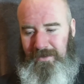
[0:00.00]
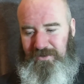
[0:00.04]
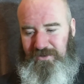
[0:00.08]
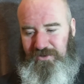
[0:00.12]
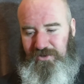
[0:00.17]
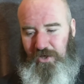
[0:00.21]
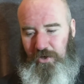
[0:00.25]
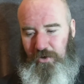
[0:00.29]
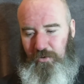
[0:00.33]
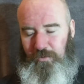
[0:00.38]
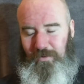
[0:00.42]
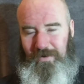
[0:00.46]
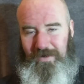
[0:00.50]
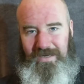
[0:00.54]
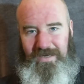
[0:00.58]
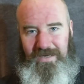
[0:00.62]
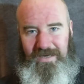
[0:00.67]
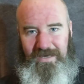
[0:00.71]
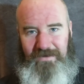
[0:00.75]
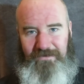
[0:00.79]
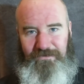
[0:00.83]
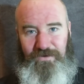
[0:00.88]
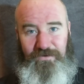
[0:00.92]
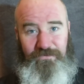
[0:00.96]
So
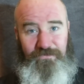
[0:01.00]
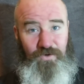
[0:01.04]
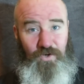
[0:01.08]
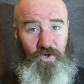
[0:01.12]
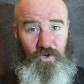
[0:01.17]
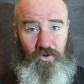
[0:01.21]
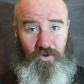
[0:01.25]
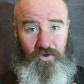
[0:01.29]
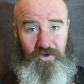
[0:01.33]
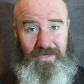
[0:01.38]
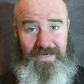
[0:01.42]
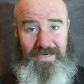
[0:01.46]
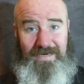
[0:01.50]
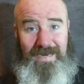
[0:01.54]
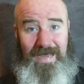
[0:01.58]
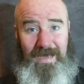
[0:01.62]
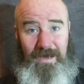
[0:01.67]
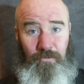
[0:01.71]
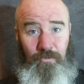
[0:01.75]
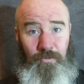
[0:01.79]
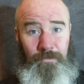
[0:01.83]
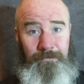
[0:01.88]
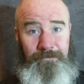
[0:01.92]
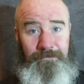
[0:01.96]
if you've not got it
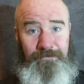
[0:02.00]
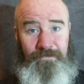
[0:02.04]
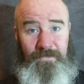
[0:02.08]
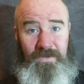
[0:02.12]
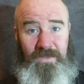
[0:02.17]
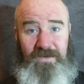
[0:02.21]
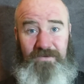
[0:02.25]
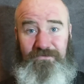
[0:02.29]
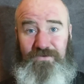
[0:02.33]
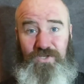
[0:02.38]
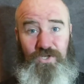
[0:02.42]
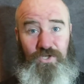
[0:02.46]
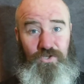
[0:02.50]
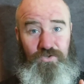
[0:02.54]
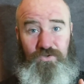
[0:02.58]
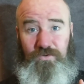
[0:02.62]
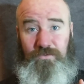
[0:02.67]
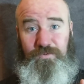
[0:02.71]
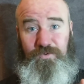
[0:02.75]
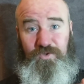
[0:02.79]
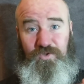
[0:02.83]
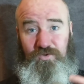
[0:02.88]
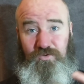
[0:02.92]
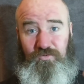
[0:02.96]
now, if you're not
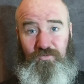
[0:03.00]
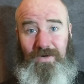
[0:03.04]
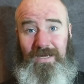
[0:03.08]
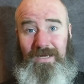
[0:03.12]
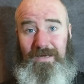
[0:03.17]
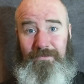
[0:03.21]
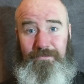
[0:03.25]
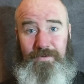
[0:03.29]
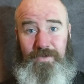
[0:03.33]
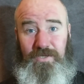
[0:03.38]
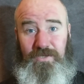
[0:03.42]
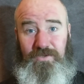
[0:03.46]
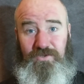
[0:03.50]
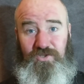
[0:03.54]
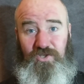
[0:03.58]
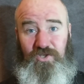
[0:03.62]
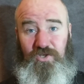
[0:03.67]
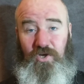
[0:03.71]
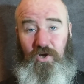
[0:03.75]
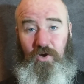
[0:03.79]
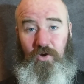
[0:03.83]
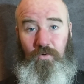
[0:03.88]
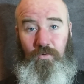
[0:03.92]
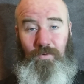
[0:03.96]
subscribed to
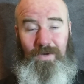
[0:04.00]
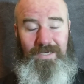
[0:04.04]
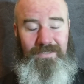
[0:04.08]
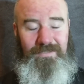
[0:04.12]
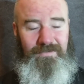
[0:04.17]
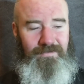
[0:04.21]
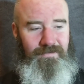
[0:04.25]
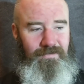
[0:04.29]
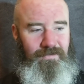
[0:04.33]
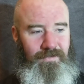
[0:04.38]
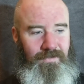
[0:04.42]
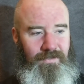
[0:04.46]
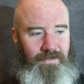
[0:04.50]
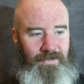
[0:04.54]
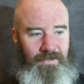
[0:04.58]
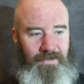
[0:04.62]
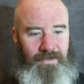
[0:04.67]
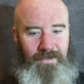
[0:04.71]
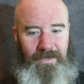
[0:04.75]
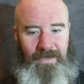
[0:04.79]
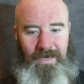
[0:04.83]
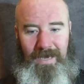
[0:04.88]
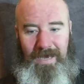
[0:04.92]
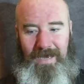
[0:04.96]
Conquest,
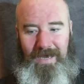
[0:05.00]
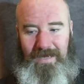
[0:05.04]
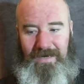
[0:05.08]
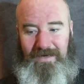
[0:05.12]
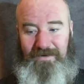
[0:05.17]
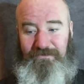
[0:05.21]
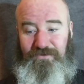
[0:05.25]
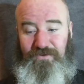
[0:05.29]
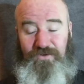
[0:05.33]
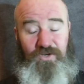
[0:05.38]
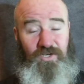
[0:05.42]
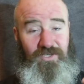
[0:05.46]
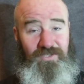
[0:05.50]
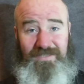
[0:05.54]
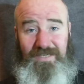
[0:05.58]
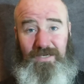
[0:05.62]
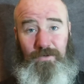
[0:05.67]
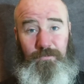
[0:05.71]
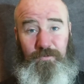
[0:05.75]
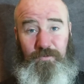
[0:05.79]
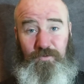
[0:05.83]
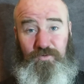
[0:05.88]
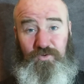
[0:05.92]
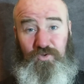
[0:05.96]
and if you're not
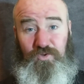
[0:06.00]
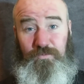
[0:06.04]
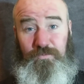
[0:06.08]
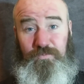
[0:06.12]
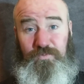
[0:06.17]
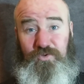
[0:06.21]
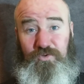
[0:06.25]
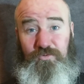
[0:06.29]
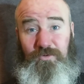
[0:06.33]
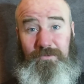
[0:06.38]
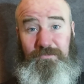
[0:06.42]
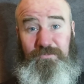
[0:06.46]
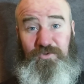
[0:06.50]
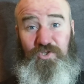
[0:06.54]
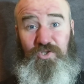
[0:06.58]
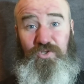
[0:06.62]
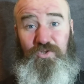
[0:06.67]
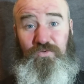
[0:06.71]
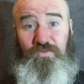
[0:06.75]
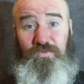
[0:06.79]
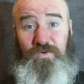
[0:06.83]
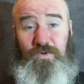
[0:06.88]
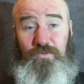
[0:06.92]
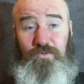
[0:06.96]
set up a
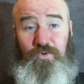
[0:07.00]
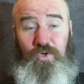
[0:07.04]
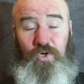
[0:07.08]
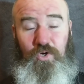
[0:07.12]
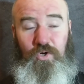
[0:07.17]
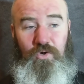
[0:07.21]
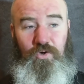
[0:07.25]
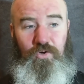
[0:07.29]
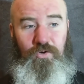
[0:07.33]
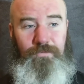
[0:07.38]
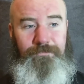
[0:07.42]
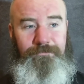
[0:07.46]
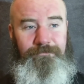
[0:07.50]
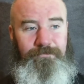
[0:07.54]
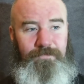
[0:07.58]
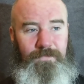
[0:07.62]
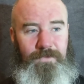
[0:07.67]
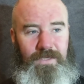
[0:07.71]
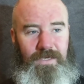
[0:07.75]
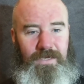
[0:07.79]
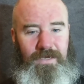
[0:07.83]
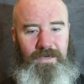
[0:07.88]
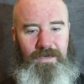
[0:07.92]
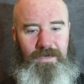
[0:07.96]
subscription through your
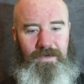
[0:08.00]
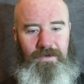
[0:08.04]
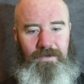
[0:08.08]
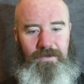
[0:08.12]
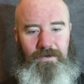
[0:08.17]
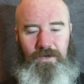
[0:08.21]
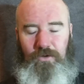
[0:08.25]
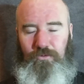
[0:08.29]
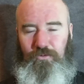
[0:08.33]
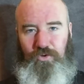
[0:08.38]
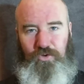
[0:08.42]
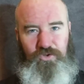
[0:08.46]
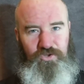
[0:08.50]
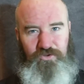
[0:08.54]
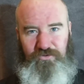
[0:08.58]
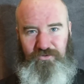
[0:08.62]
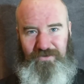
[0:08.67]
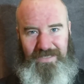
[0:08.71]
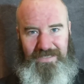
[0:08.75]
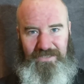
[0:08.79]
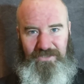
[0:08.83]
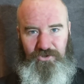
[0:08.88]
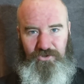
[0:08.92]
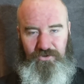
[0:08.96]
local
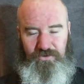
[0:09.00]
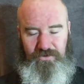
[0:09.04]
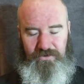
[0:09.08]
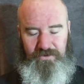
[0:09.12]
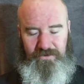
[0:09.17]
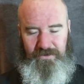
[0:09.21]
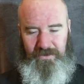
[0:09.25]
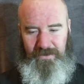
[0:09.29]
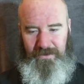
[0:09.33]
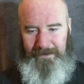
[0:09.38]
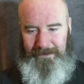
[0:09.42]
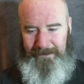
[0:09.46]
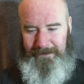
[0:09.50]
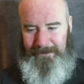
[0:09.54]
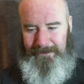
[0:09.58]
news agents,